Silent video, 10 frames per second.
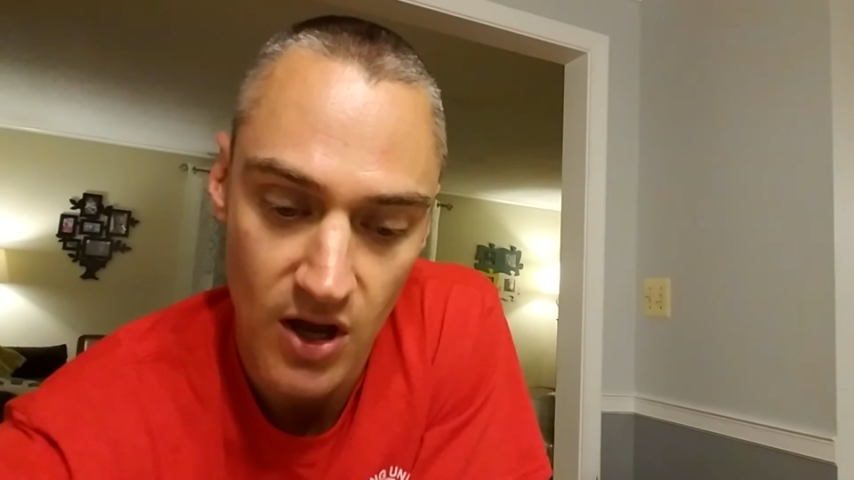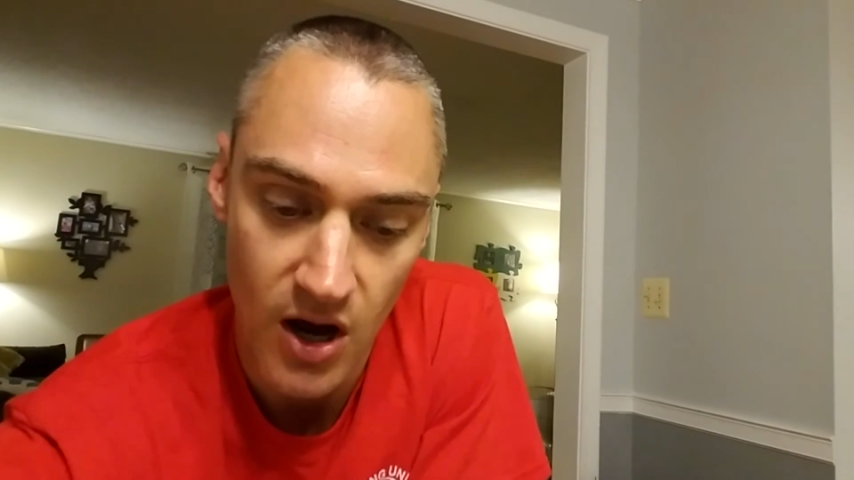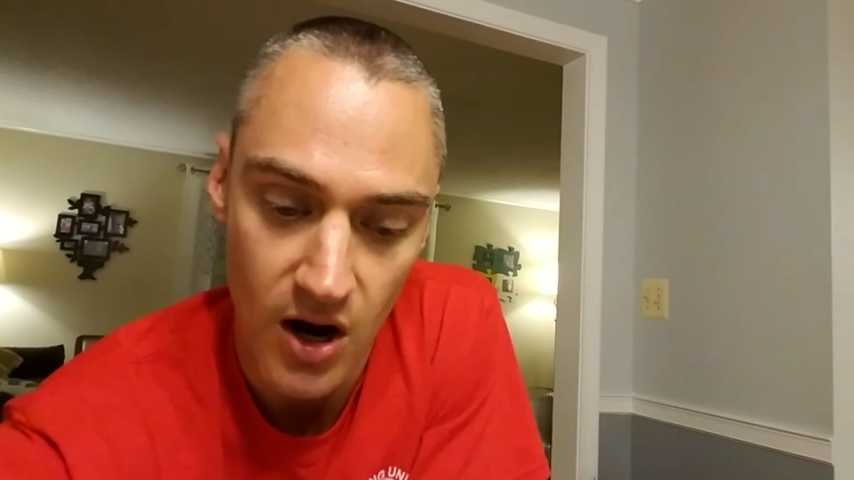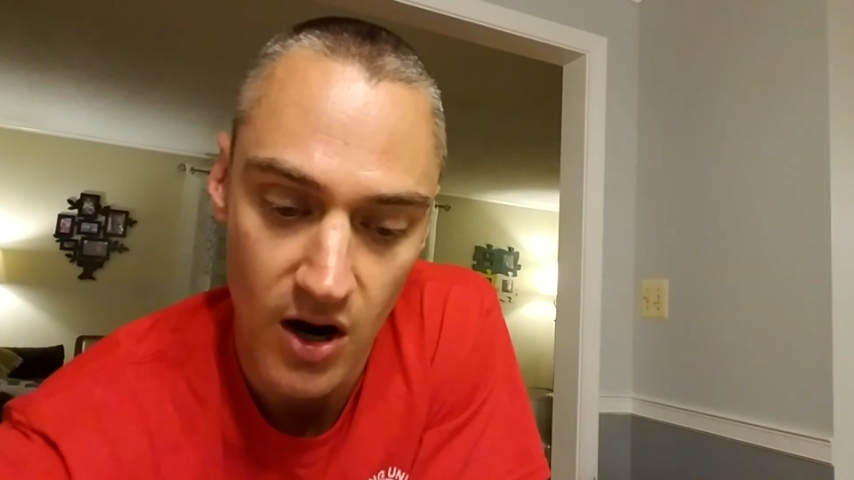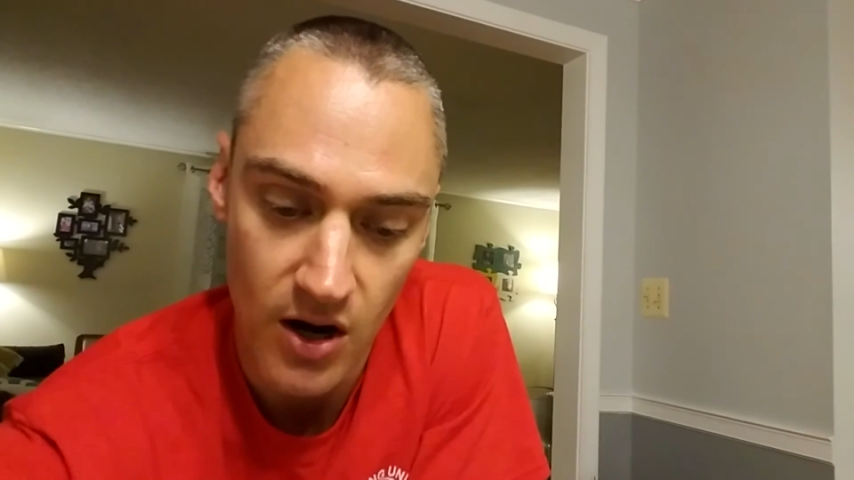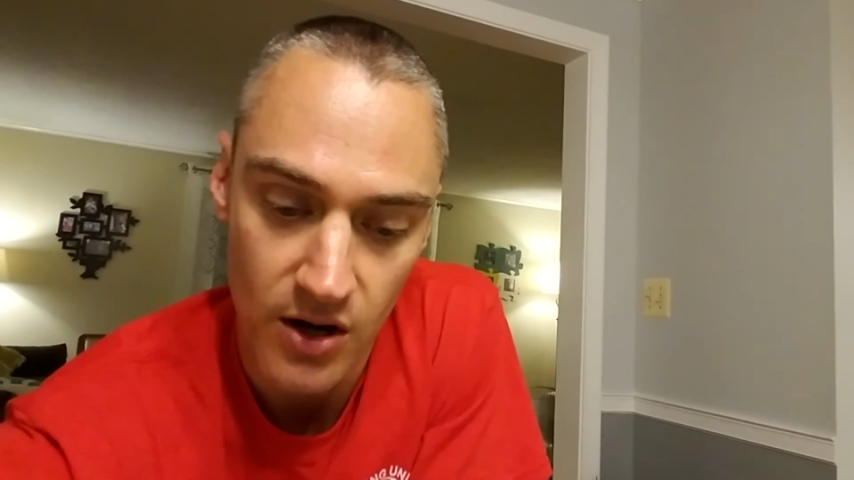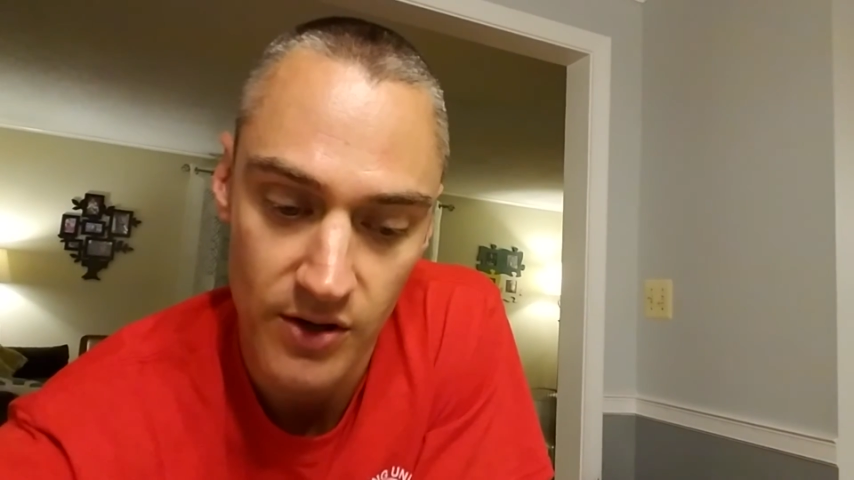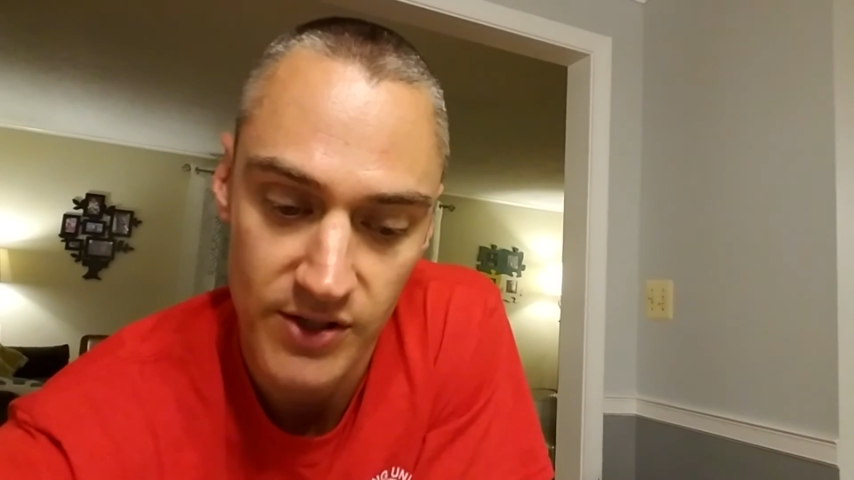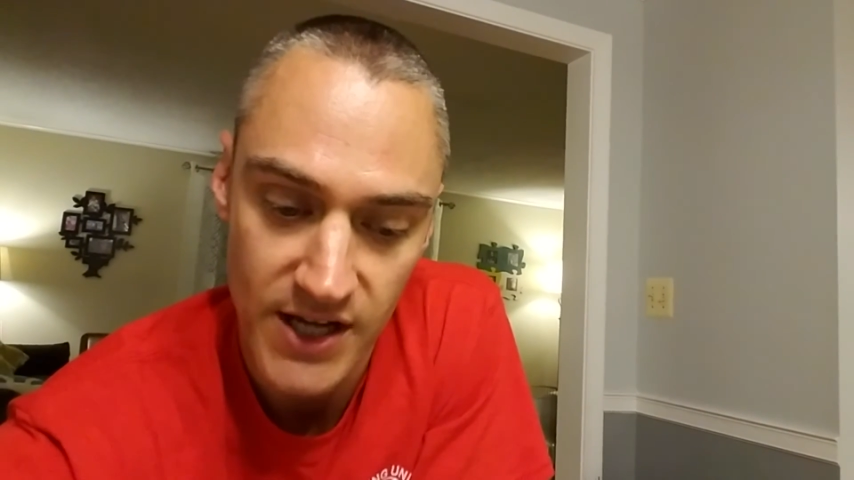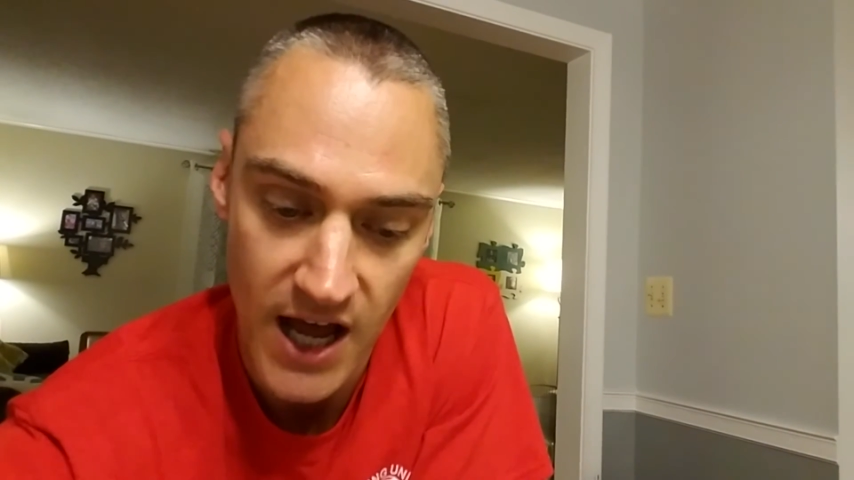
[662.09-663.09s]
are
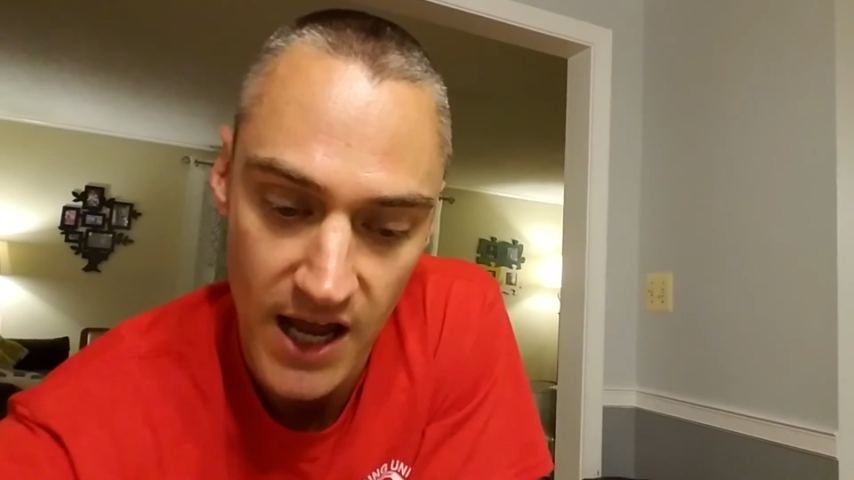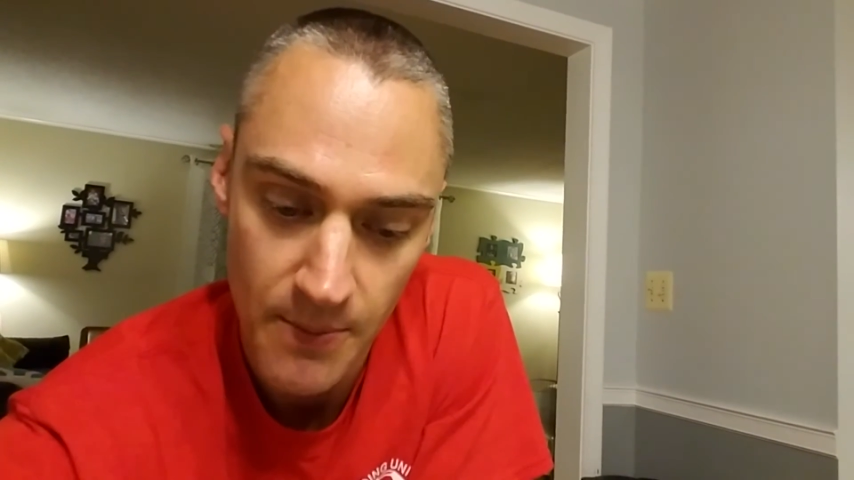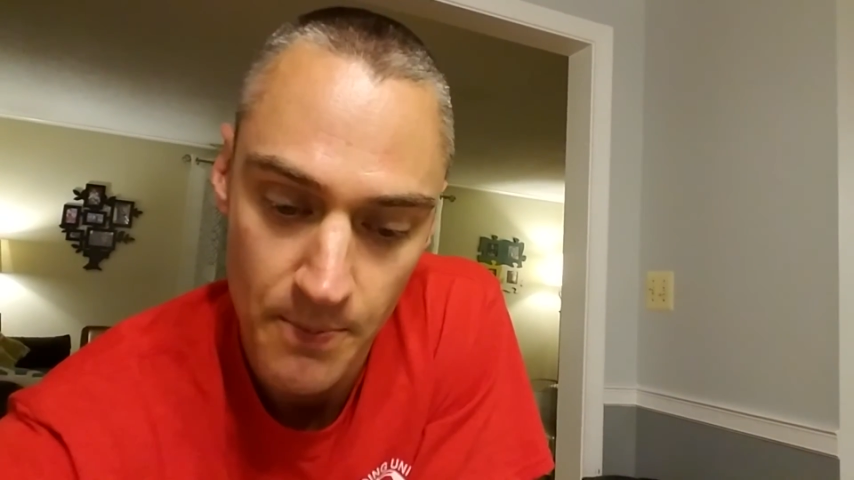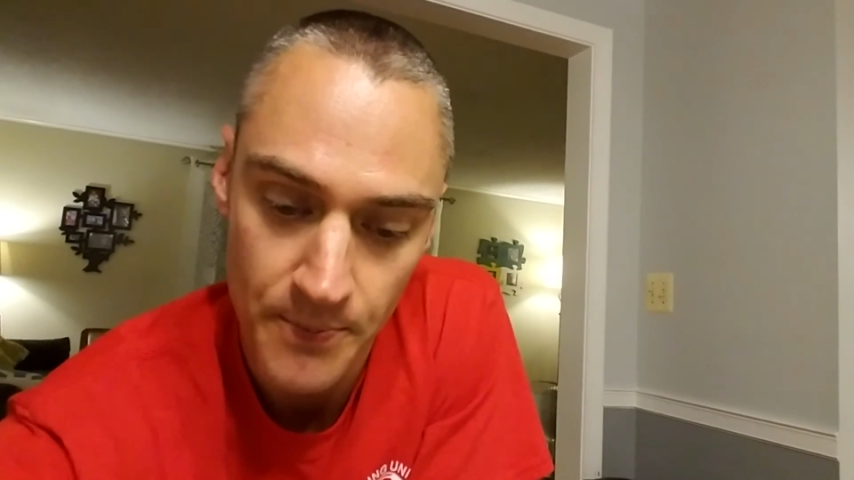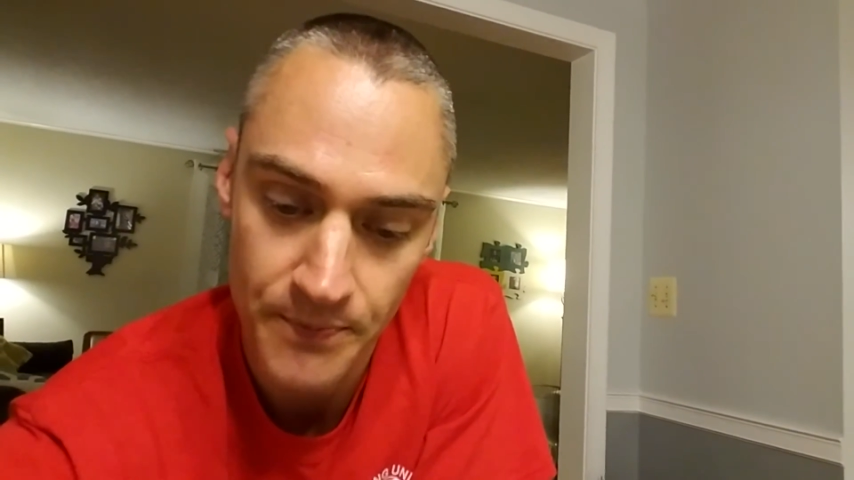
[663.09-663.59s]
time,